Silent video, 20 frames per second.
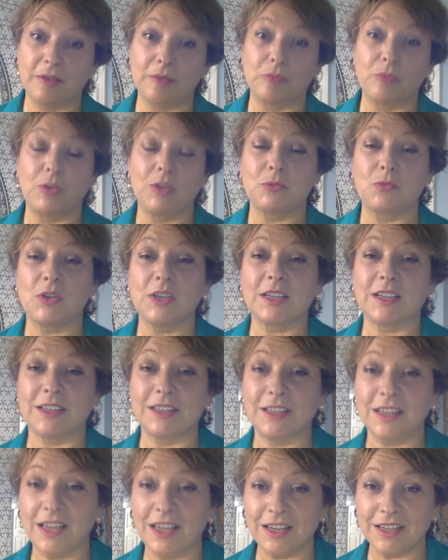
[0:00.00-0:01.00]
when we
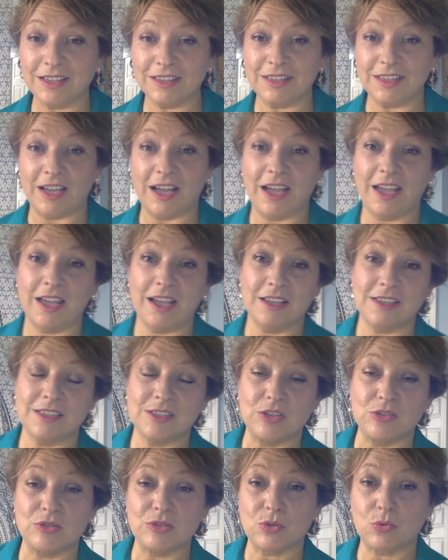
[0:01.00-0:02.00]
connect, I ask
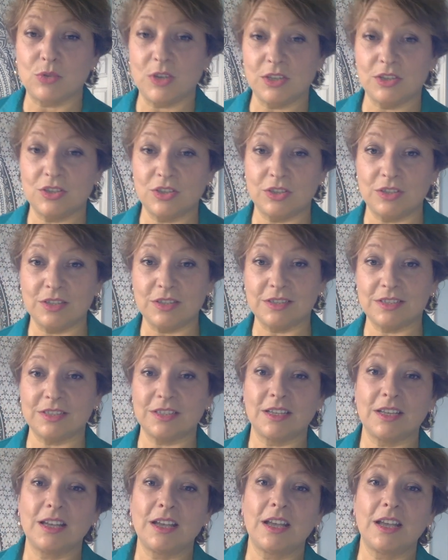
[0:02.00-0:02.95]
those questions,